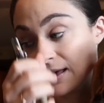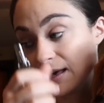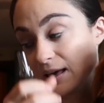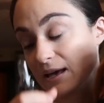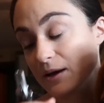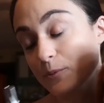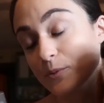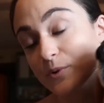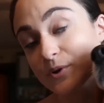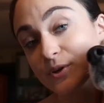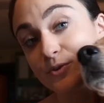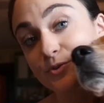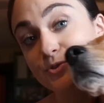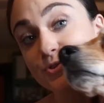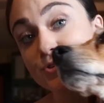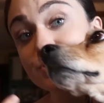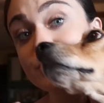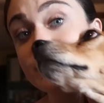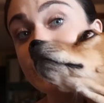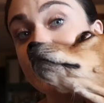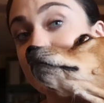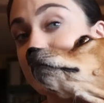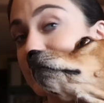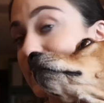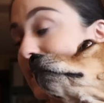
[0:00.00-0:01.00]
And when you do
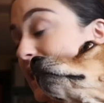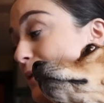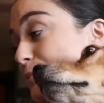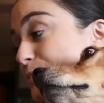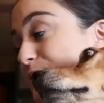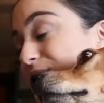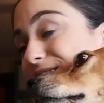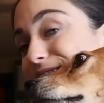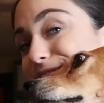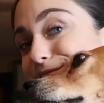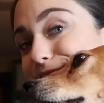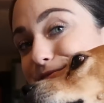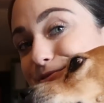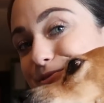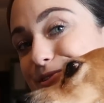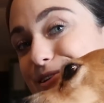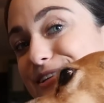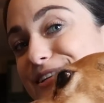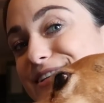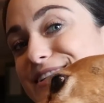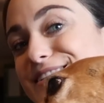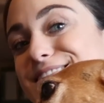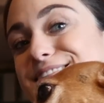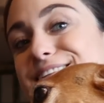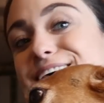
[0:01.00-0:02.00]
that, what happens
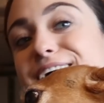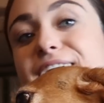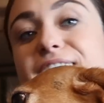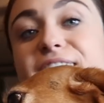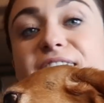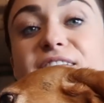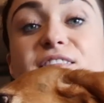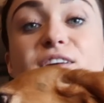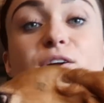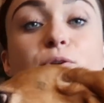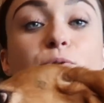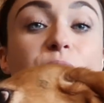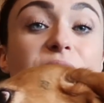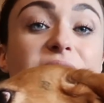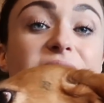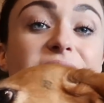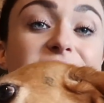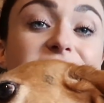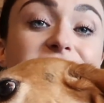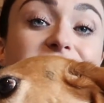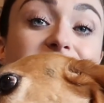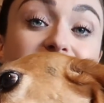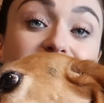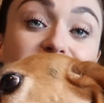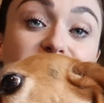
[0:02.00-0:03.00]
is the quick
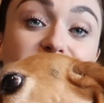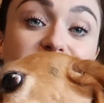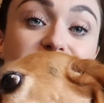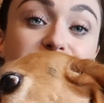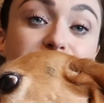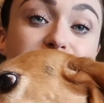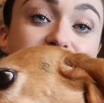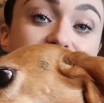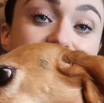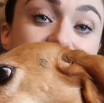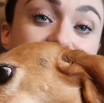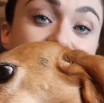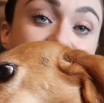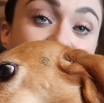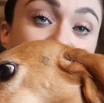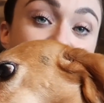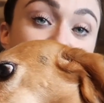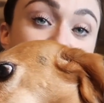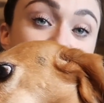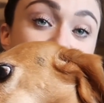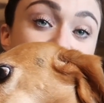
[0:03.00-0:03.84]
can actually recede.